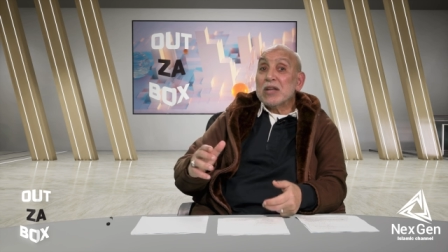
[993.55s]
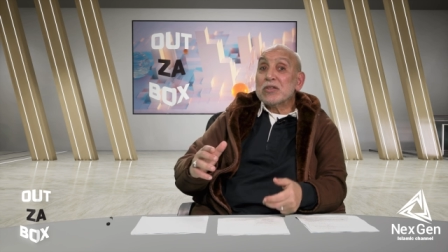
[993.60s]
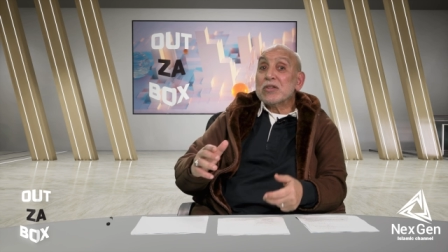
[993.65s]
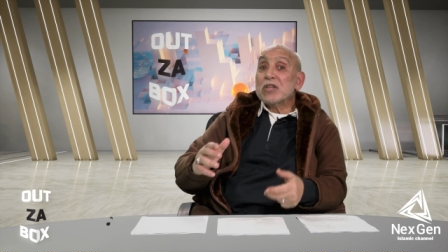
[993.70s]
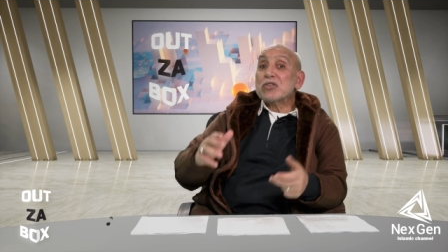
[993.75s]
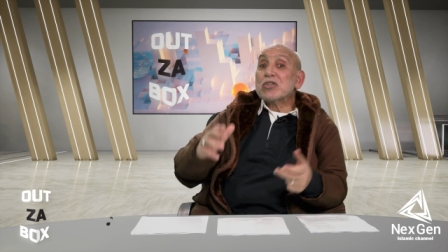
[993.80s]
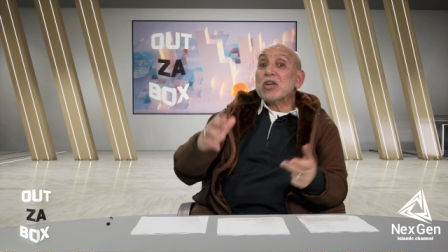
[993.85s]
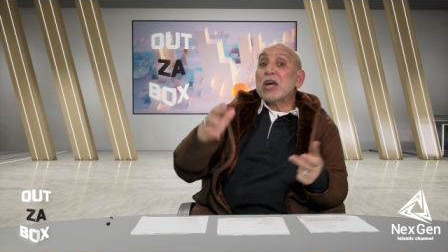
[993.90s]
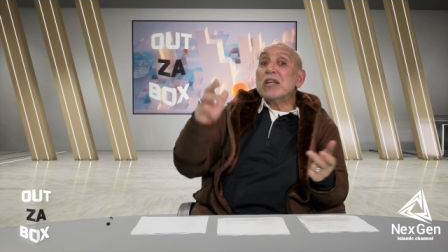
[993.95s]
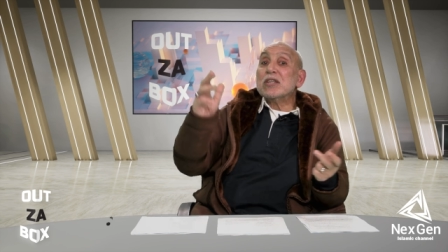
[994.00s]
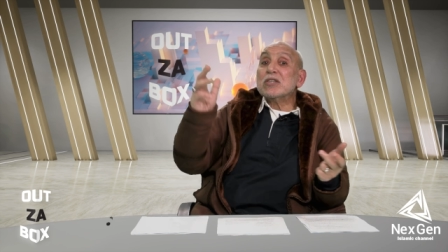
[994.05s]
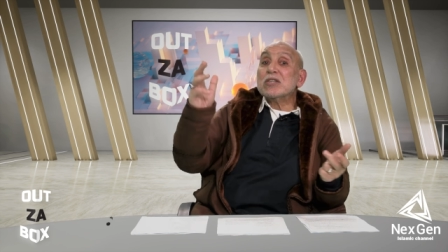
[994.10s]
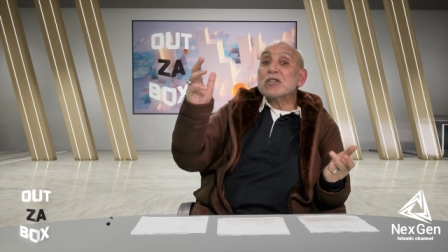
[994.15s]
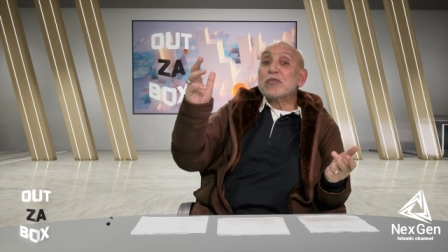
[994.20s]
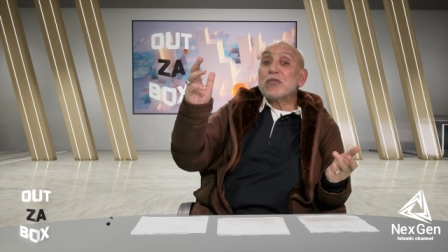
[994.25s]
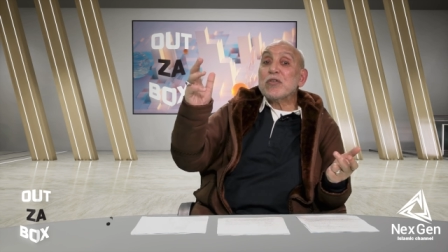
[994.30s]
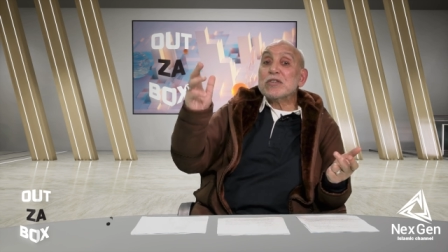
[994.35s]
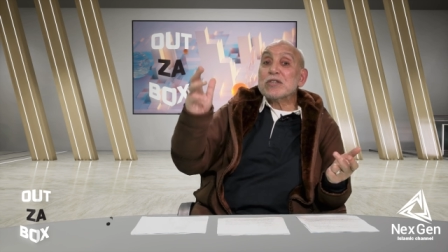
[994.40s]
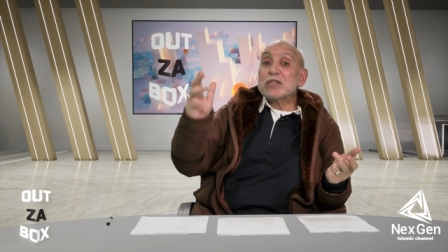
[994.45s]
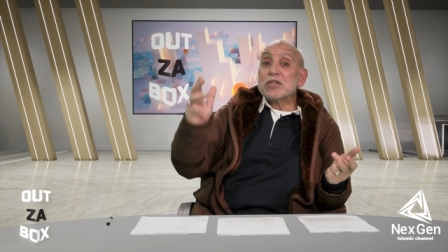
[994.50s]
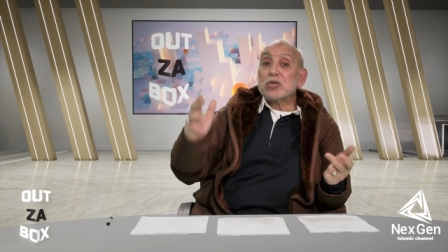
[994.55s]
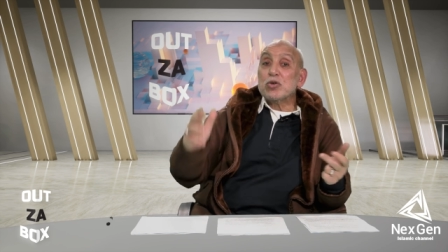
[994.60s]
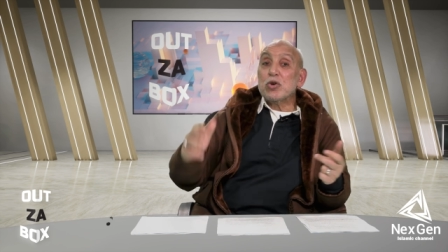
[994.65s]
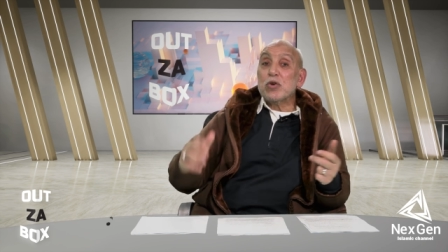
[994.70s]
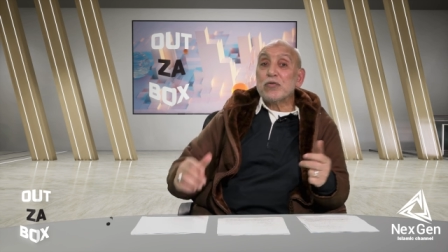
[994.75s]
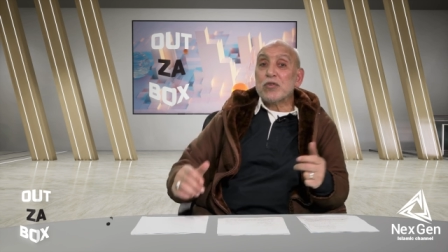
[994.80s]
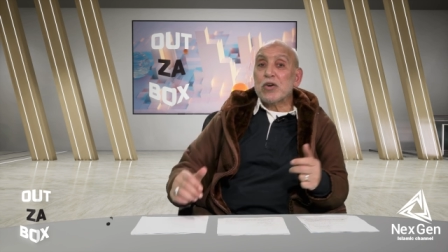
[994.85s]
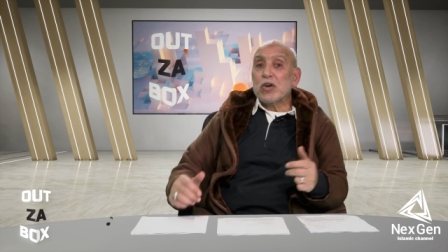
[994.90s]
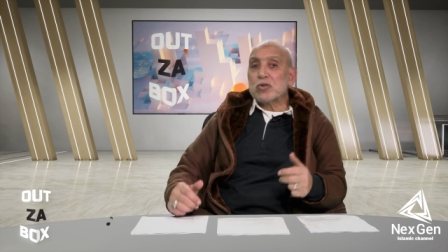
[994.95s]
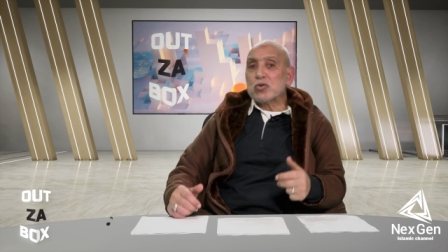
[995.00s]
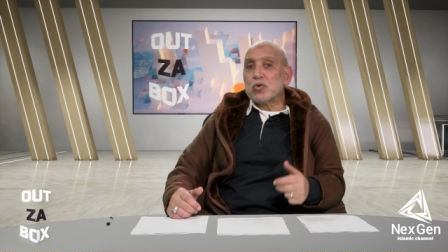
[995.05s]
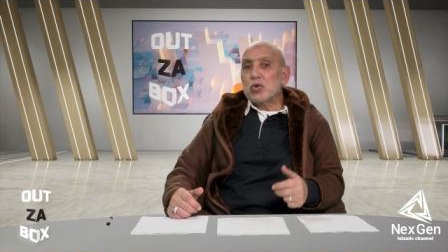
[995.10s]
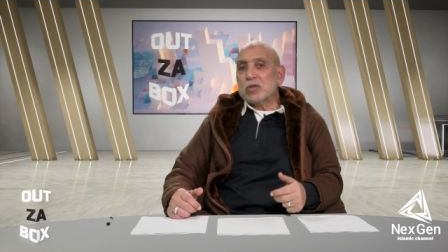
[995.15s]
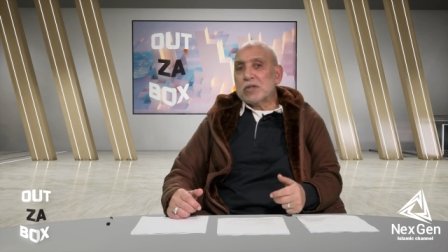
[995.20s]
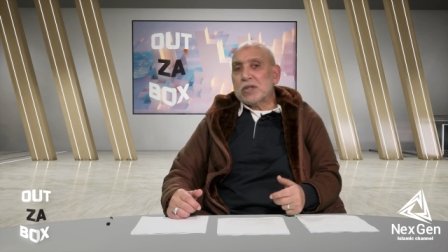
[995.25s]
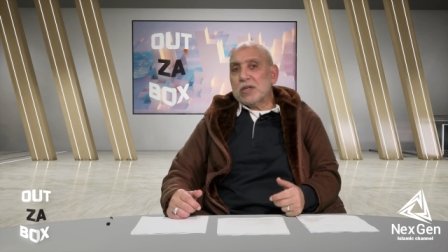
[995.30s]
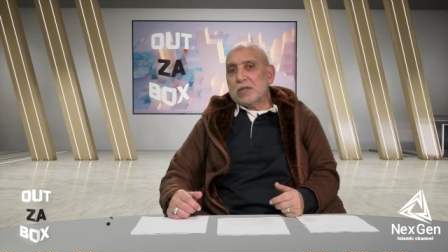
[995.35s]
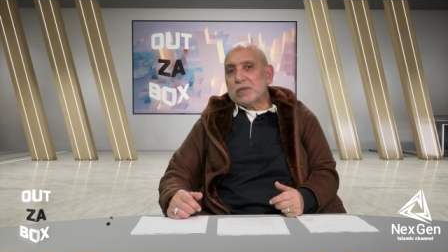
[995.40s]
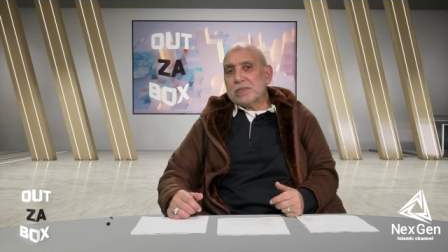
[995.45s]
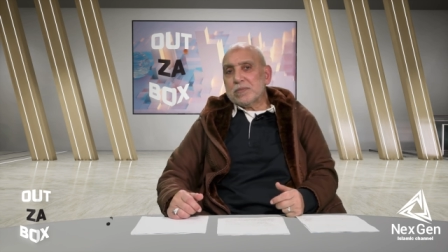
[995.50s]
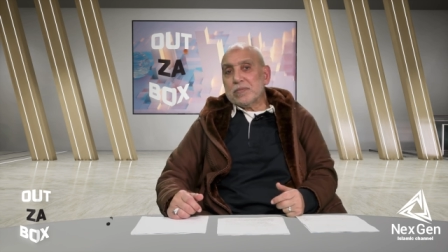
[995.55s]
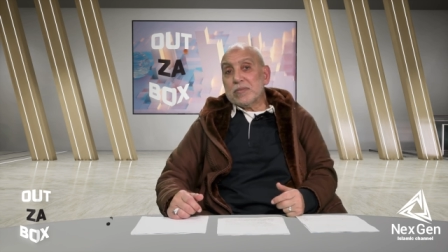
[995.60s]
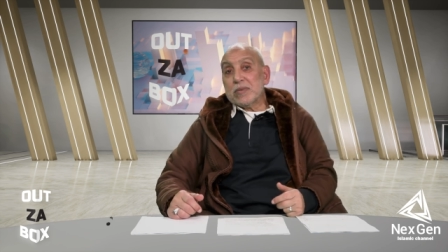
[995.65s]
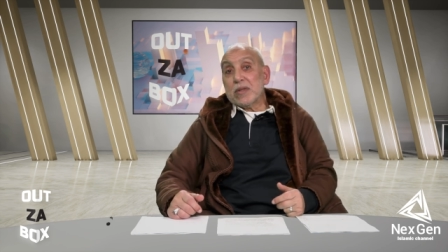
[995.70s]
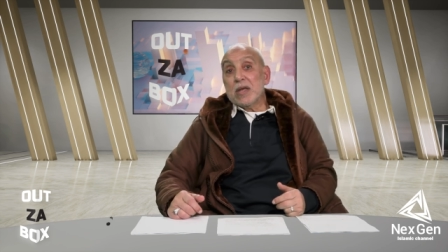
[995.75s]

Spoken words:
and the challenges facing you if you're going to go there.